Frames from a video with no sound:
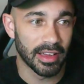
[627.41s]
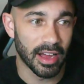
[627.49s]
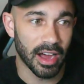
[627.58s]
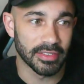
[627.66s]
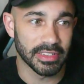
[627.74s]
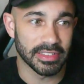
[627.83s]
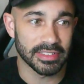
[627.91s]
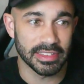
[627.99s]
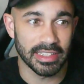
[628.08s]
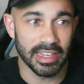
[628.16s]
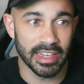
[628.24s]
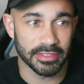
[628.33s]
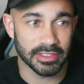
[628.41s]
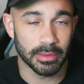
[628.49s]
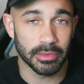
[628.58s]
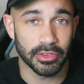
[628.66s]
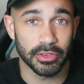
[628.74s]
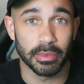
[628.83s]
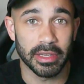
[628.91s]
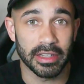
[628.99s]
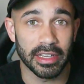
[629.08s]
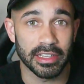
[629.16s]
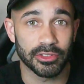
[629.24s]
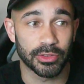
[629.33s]
Obviously f-stop too, but
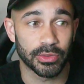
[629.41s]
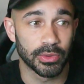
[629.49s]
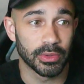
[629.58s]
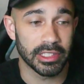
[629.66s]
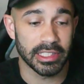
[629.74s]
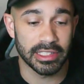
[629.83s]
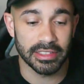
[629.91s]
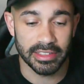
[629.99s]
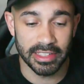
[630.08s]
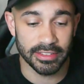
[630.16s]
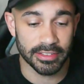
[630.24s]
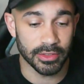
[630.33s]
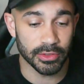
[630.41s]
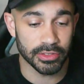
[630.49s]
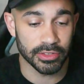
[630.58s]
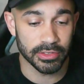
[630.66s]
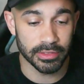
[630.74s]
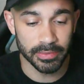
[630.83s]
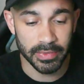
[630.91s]
like truly it's those two.